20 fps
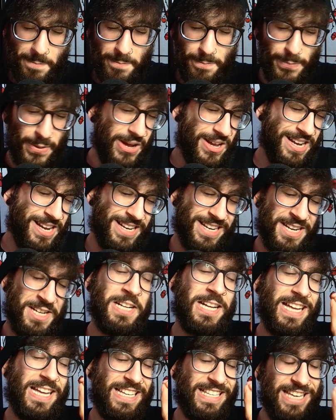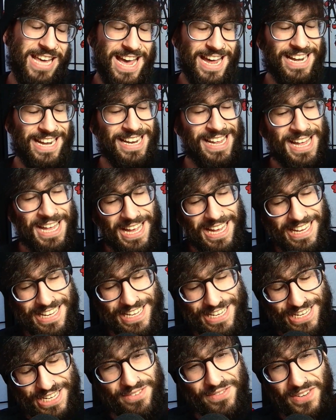But yet,
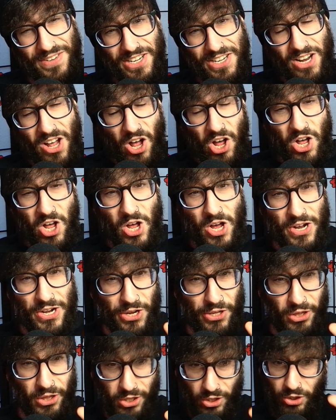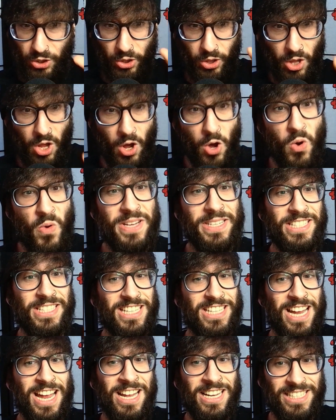even on the lowest
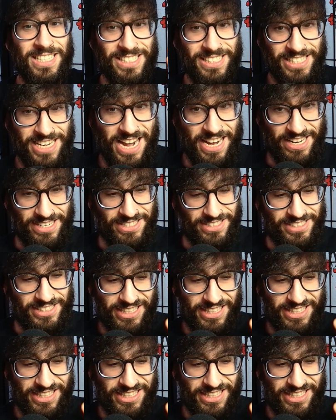settings,